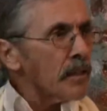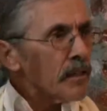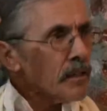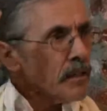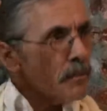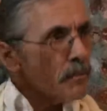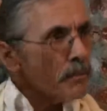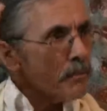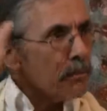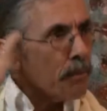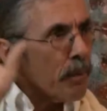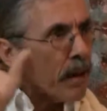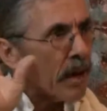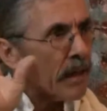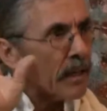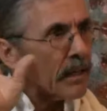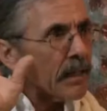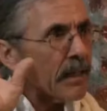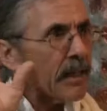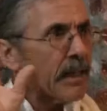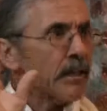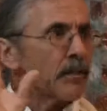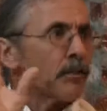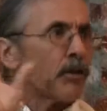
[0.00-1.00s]
The
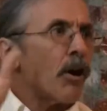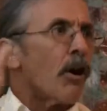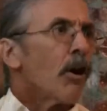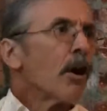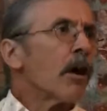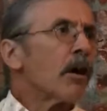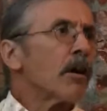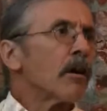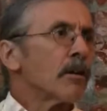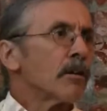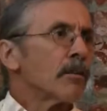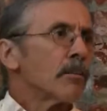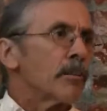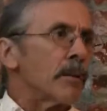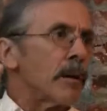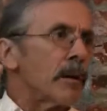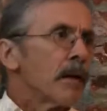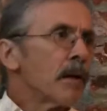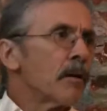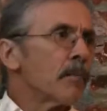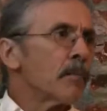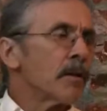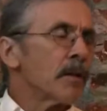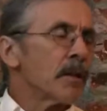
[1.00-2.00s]
body and the heart
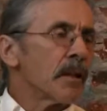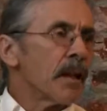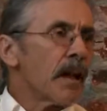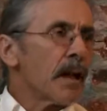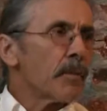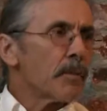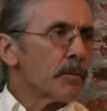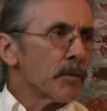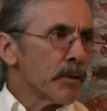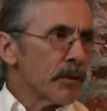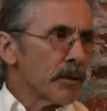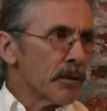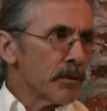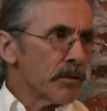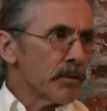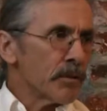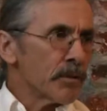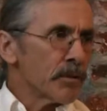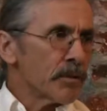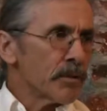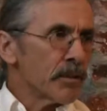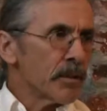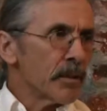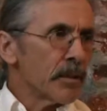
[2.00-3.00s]
become
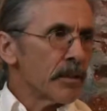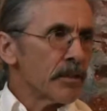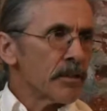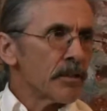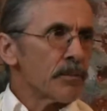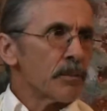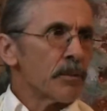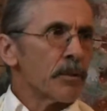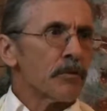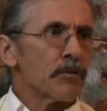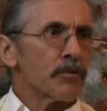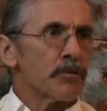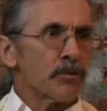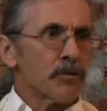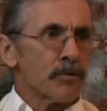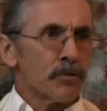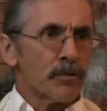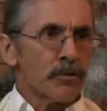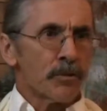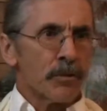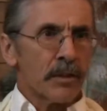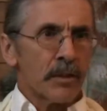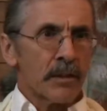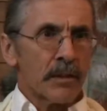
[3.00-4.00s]
collaborators in the spiritual
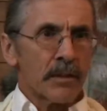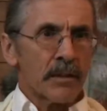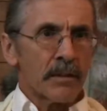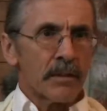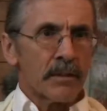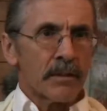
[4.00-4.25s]
journey.